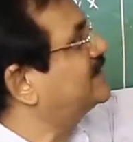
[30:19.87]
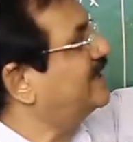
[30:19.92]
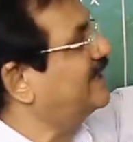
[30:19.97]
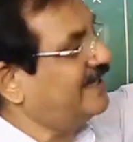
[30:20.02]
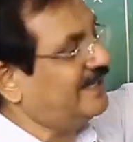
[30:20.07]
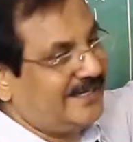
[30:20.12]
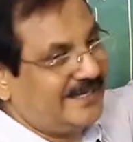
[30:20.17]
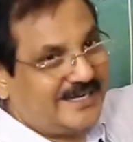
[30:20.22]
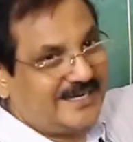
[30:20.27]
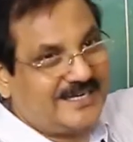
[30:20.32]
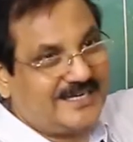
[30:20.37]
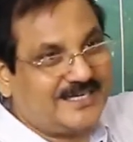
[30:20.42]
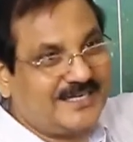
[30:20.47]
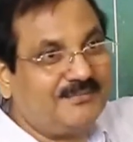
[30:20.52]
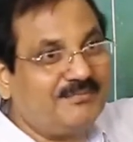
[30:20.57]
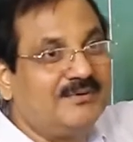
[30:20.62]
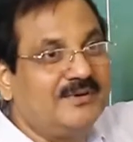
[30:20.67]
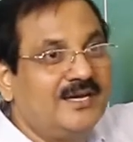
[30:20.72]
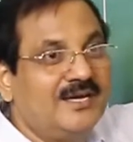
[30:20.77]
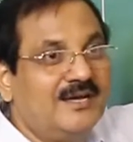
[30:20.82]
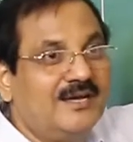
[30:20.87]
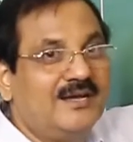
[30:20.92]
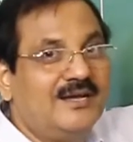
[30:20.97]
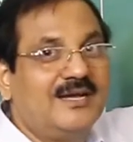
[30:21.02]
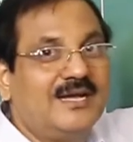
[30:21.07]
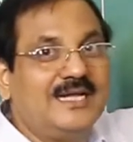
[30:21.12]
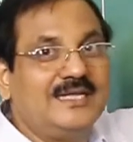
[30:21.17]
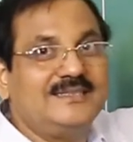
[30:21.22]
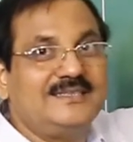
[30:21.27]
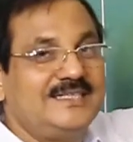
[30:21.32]
say negative,
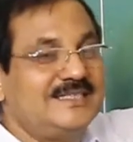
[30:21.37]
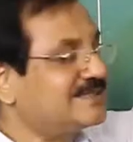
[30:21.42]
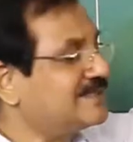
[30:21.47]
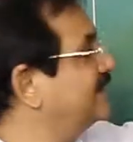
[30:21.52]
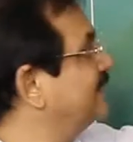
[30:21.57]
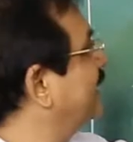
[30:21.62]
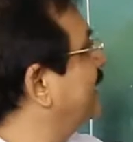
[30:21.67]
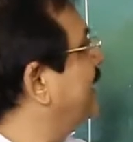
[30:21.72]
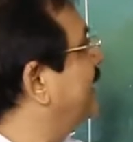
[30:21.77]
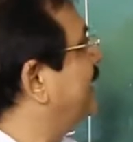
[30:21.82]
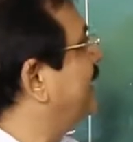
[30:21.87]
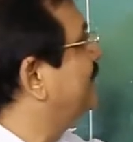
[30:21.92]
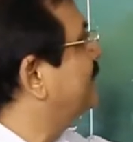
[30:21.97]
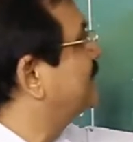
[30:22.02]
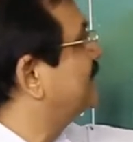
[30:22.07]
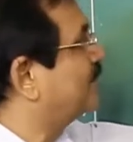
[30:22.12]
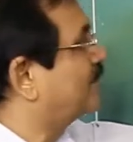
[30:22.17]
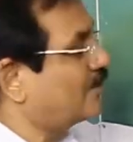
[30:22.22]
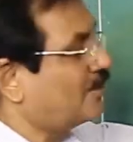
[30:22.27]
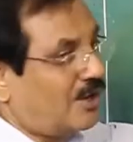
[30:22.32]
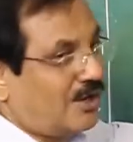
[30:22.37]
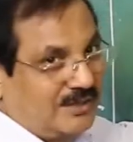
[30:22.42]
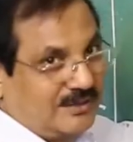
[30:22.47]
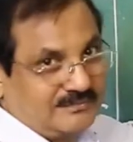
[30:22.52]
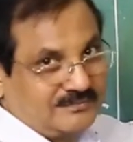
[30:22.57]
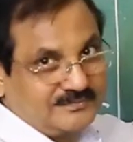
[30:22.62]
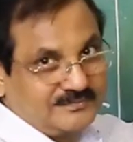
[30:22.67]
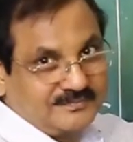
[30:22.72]
and this negative is wrong,